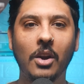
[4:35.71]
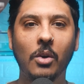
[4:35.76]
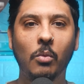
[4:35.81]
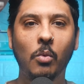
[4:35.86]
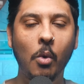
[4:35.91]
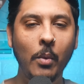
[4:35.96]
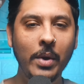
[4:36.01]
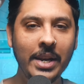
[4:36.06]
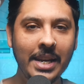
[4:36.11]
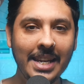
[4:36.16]

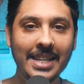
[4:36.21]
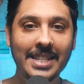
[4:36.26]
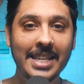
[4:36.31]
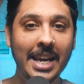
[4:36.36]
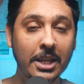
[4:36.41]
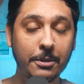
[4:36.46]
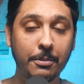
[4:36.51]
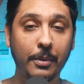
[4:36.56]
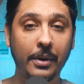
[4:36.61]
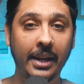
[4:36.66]
What we need
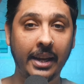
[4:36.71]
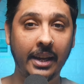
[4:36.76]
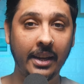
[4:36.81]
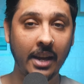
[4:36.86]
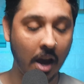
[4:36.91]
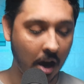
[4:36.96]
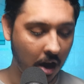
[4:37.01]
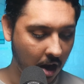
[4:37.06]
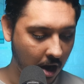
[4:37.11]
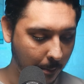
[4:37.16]
desperately
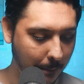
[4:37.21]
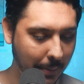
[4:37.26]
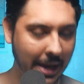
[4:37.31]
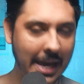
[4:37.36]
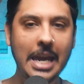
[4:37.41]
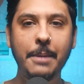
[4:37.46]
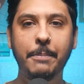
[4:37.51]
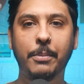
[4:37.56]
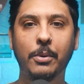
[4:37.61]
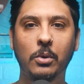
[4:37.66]
are
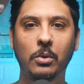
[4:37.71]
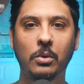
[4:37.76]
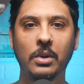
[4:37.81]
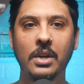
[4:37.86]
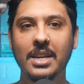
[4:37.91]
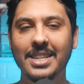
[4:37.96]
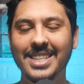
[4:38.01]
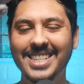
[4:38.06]
people